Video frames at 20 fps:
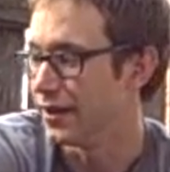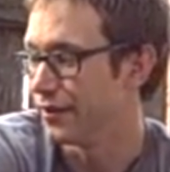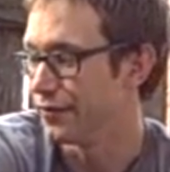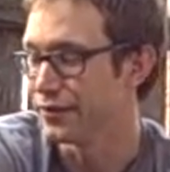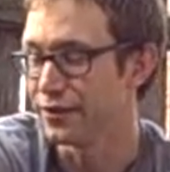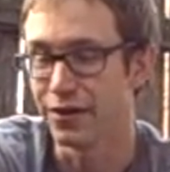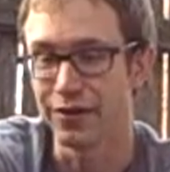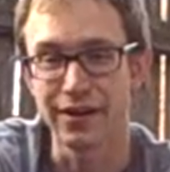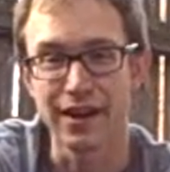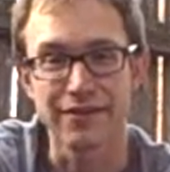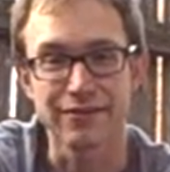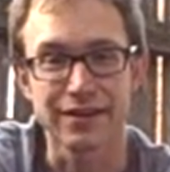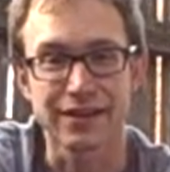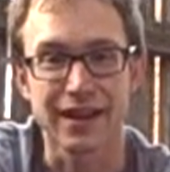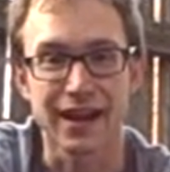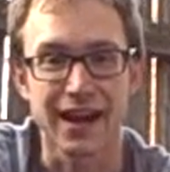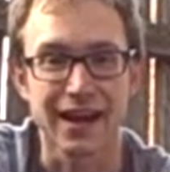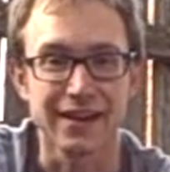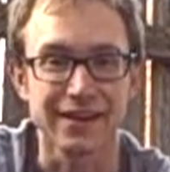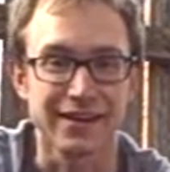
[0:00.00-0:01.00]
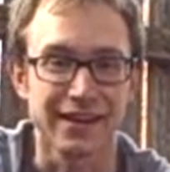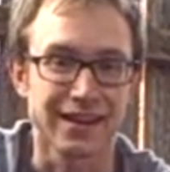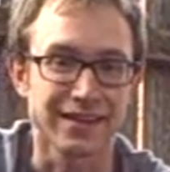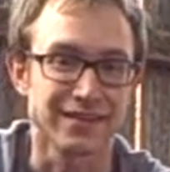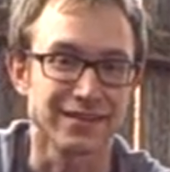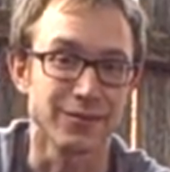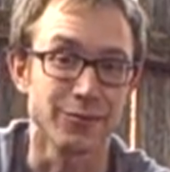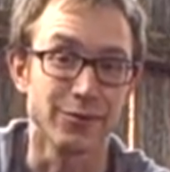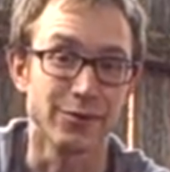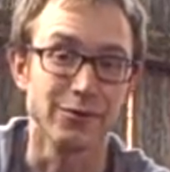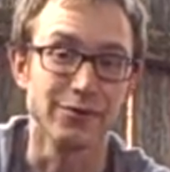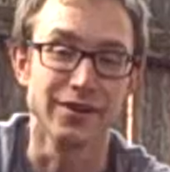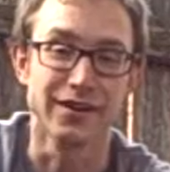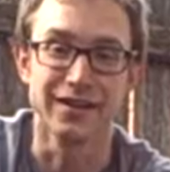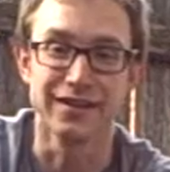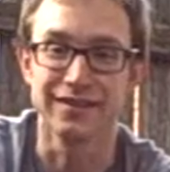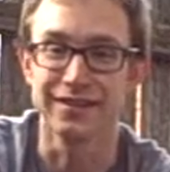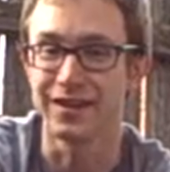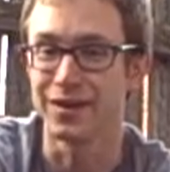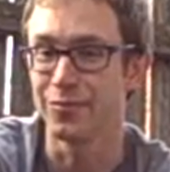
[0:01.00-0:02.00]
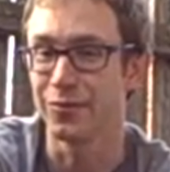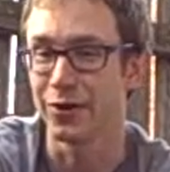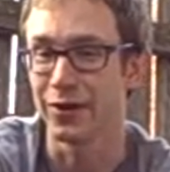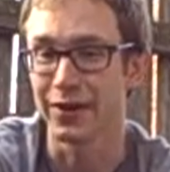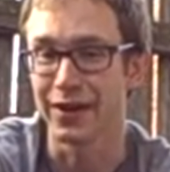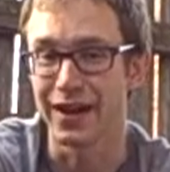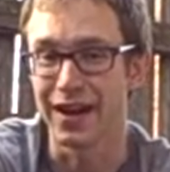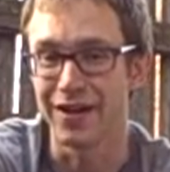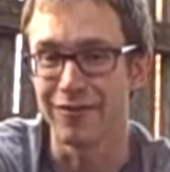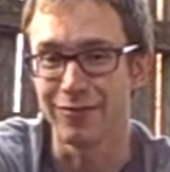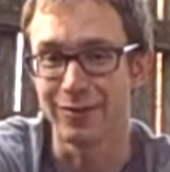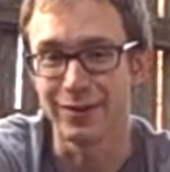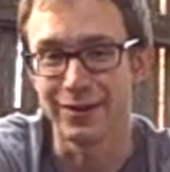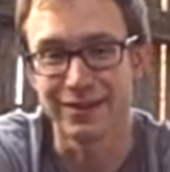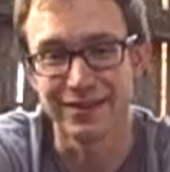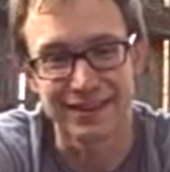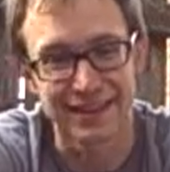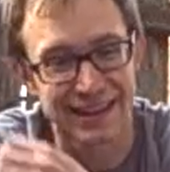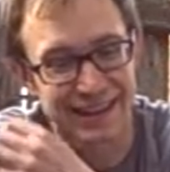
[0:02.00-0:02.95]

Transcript: If you don't have a cat, ask someone who does. They probably have one.